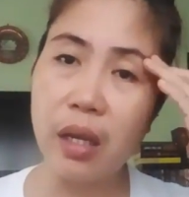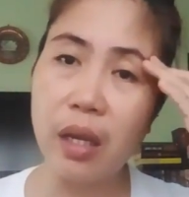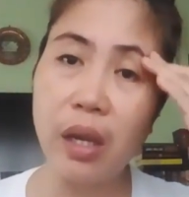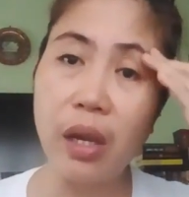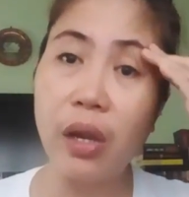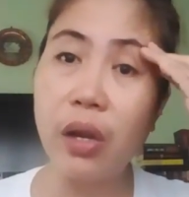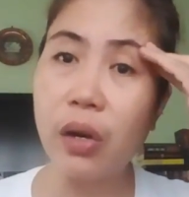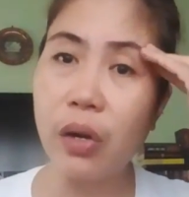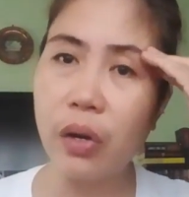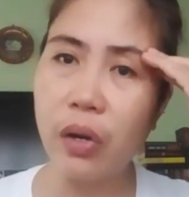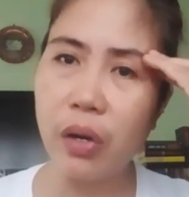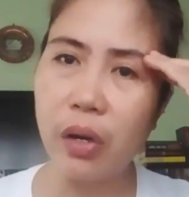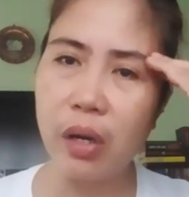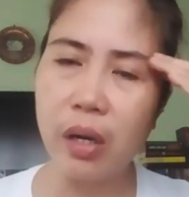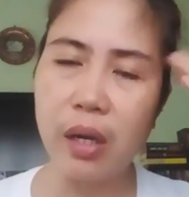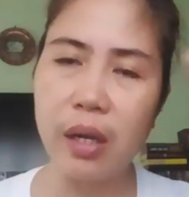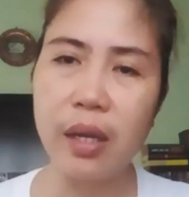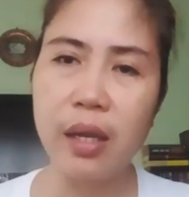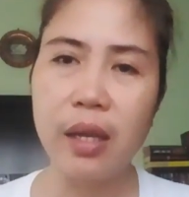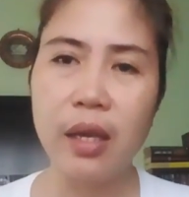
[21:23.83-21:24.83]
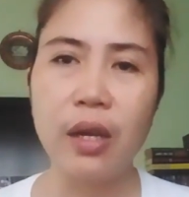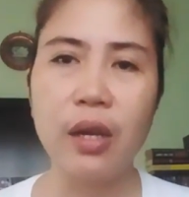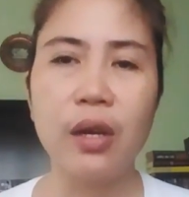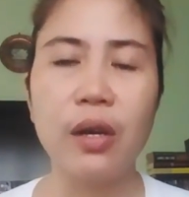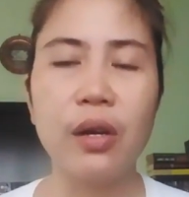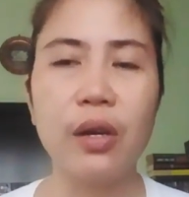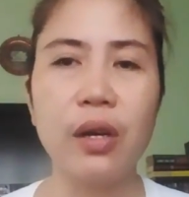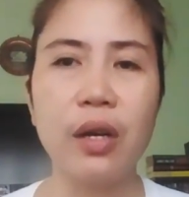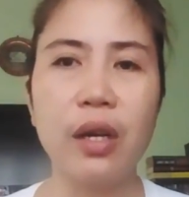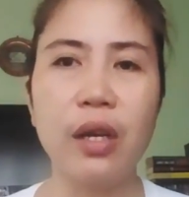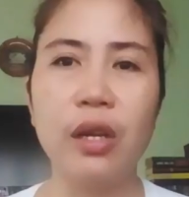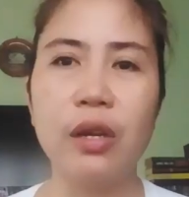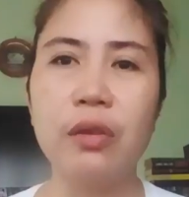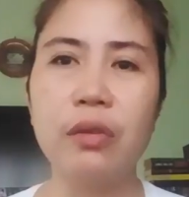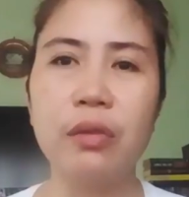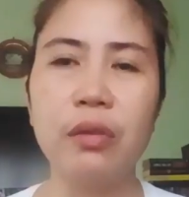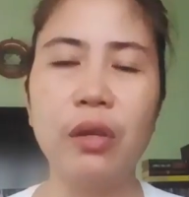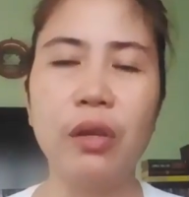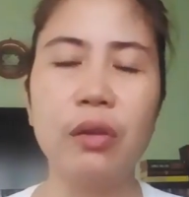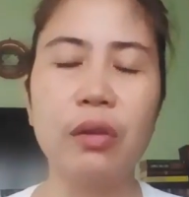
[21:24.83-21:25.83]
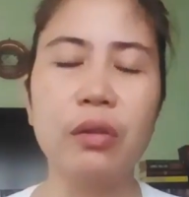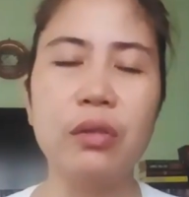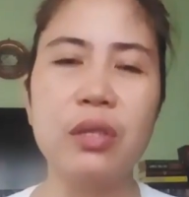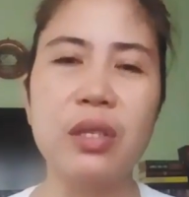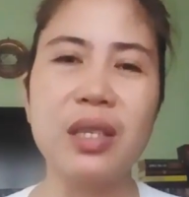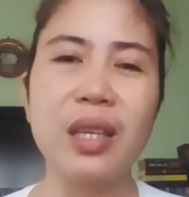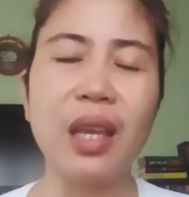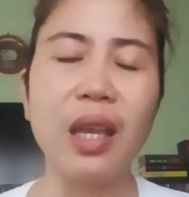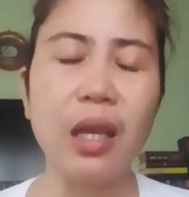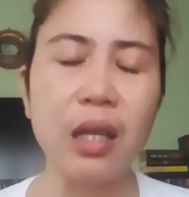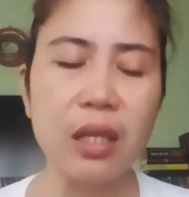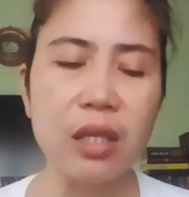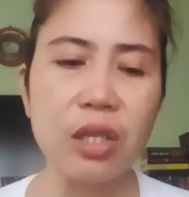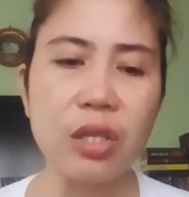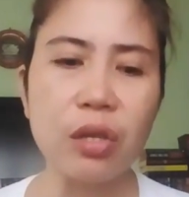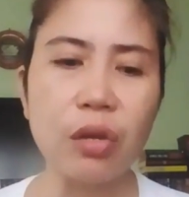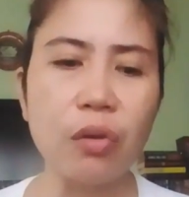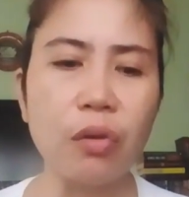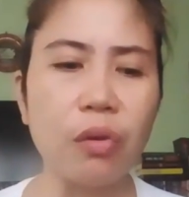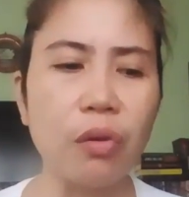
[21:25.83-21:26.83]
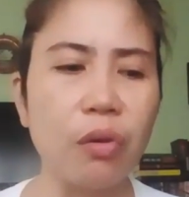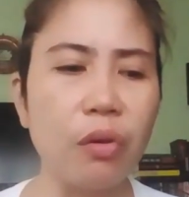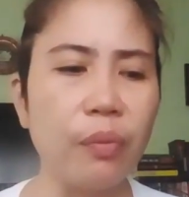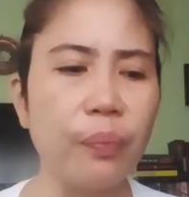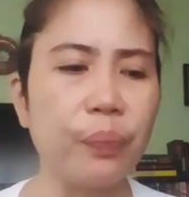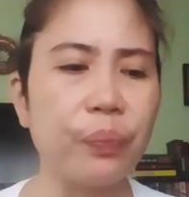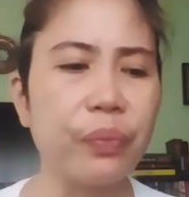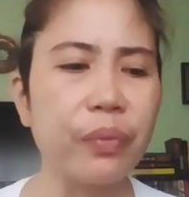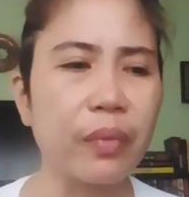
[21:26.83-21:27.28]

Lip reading: here or yung skills ko,